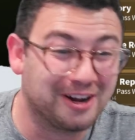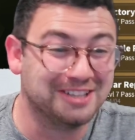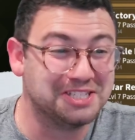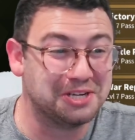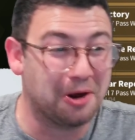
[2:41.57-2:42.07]

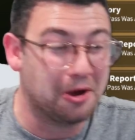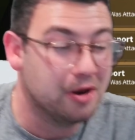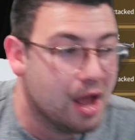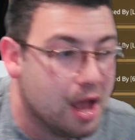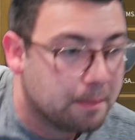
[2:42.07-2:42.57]
got zeroed.
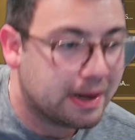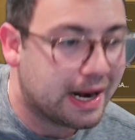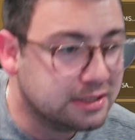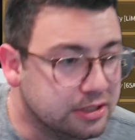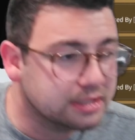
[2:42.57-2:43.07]
But
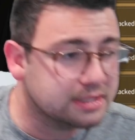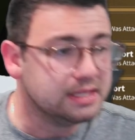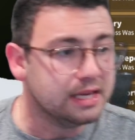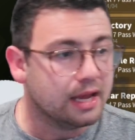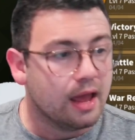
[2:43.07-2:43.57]
as you can
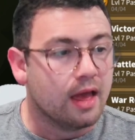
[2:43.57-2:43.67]
see,